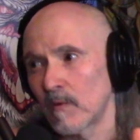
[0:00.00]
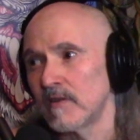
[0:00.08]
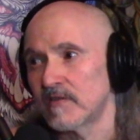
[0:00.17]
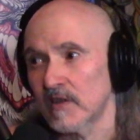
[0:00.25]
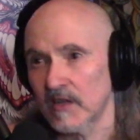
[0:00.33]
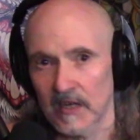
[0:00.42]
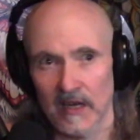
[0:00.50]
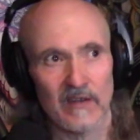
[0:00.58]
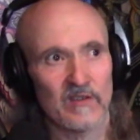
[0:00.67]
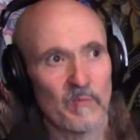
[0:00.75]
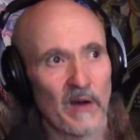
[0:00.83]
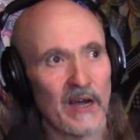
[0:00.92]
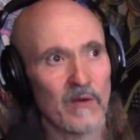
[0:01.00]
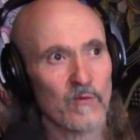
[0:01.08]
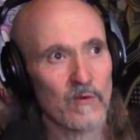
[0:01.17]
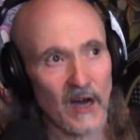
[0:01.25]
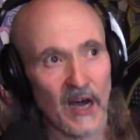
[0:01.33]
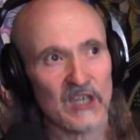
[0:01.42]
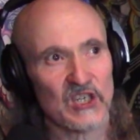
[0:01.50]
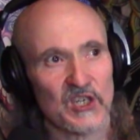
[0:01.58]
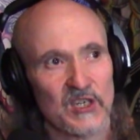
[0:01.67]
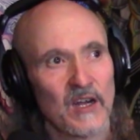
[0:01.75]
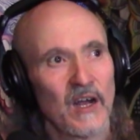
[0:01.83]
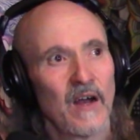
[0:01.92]
to Kings by
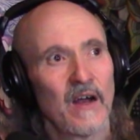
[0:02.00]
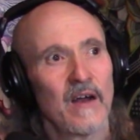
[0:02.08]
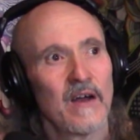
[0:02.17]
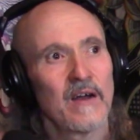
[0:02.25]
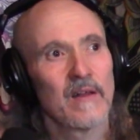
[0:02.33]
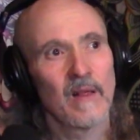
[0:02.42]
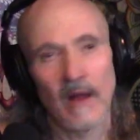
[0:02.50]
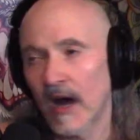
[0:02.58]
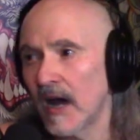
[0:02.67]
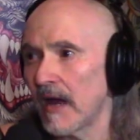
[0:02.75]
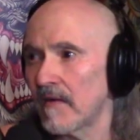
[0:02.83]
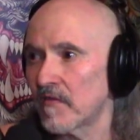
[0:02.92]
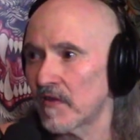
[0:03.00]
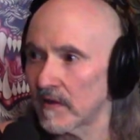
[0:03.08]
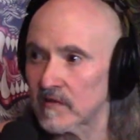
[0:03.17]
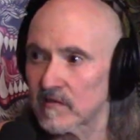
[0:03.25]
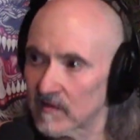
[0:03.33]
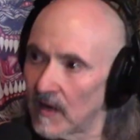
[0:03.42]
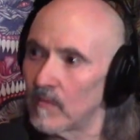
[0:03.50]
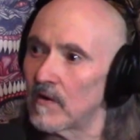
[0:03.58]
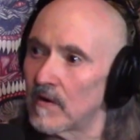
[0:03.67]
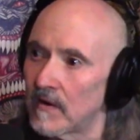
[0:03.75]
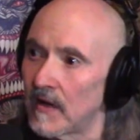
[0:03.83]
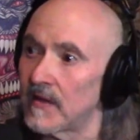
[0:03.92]
Rush, live this
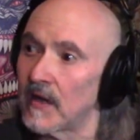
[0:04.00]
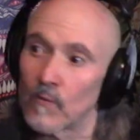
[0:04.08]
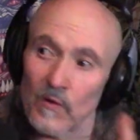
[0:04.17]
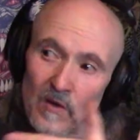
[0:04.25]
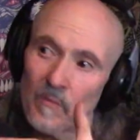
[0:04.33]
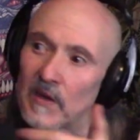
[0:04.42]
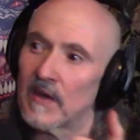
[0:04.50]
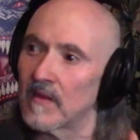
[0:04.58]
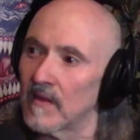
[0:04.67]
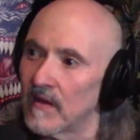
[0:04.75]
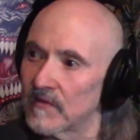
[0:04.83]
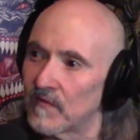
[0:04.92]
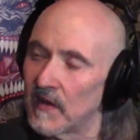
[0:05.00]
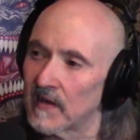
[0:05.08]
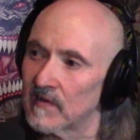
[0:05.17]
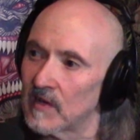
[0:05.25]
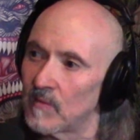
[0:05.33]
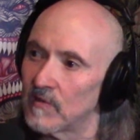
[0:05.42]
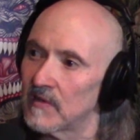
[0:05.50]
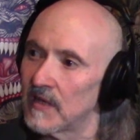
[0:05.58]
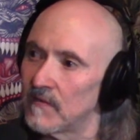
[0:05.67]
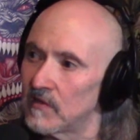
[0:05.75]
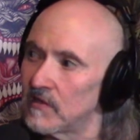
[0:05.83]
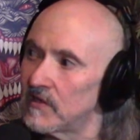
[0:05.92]
summer, and they will be in Las Vegas, I
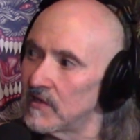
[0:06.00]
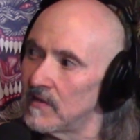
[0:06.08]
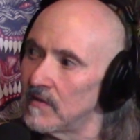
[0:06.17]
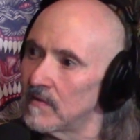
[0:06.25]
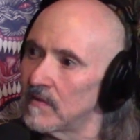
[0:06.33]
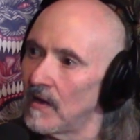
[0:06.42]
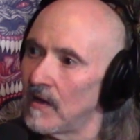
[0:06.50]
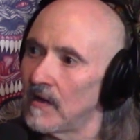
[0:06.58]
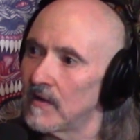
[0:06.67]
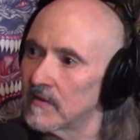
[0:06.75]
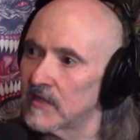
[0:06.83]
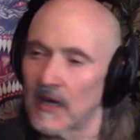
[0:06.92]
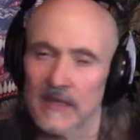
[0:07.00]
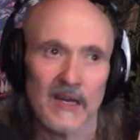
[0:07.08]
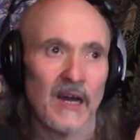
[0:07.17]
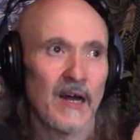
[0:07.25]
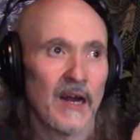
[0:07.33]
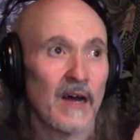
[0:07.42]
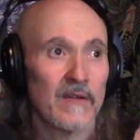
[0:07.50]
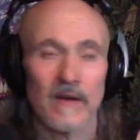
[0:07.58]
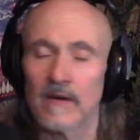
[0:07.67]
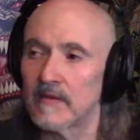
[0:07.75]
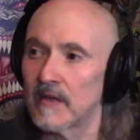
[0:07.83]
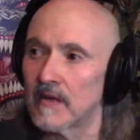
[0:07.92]
believe, in June. Check that out
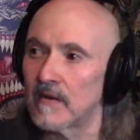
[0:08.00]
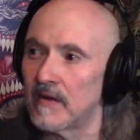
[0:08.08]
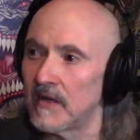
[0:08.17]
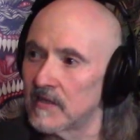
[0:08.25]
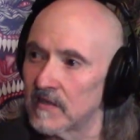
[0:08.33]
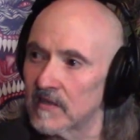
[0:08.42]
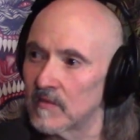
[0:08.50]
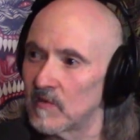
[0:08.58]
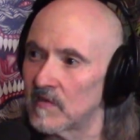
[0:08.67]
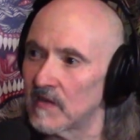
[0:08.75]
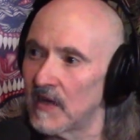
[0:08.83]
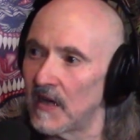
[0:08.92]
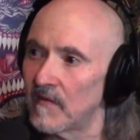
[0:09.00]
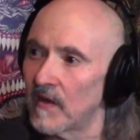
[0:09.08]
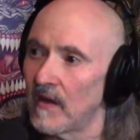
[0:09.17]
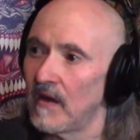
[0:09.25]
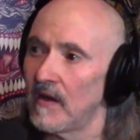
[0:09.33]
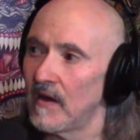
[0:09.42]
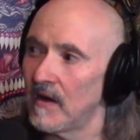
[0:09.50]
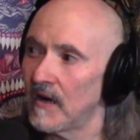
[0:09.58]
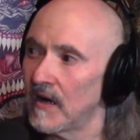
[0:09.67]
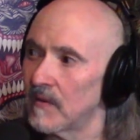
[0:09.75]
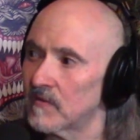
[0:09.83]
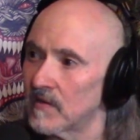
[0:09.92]
on the internet just to be safe,
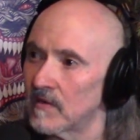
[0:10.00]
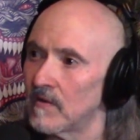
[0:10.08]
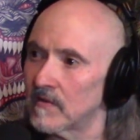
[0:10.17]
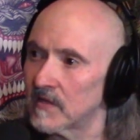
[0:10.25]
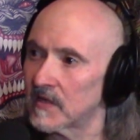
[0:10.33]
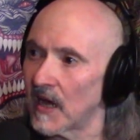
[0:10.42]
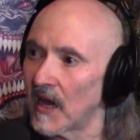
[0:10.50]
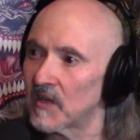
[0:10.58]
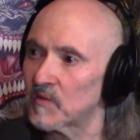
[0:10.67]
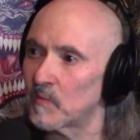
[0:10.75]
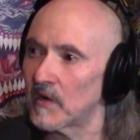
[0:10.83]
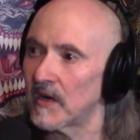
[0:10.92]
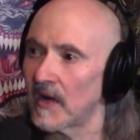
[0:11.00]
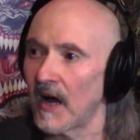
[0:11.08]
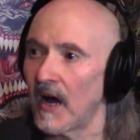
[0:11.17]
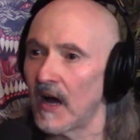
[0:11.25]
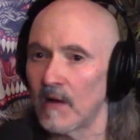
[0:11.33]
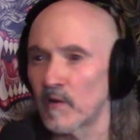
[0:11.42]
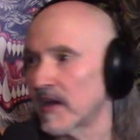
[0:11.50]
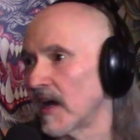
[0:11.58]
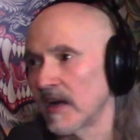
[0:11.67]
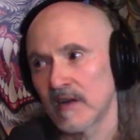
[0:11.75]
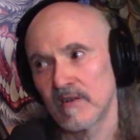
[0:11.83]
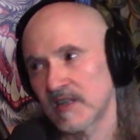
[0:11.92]
uh, to know the dates. But uh, we got
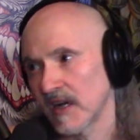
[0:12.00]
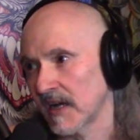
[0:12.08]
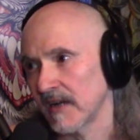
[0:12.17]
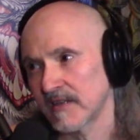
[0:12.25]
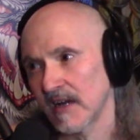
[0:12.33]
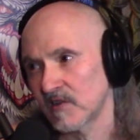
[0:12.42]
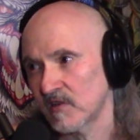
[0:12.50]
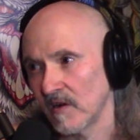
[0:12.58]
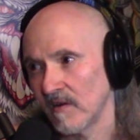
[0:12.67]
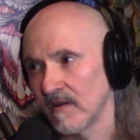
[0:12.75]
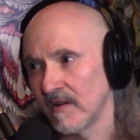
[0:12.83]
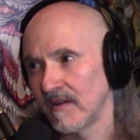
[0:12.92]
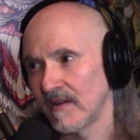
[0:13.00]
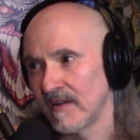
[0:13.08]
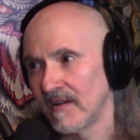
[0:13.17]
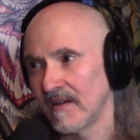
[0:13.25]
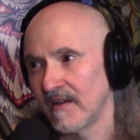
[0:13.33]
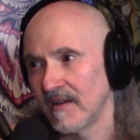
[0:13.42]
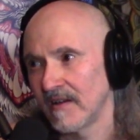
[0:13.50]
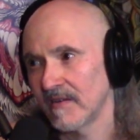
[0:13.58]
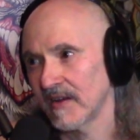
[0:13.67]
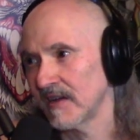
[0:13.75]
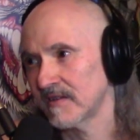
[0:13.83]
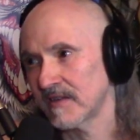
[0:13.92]
to go check out that show. Oh, yeah. We
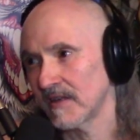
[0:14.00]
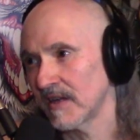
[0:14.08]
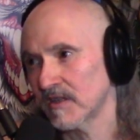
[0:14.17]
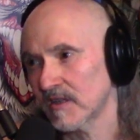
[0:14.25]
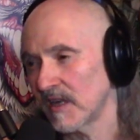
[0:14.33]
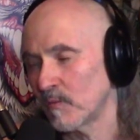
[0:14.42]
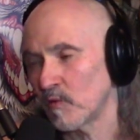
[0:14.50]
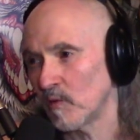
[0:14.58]
got to see Les Claypool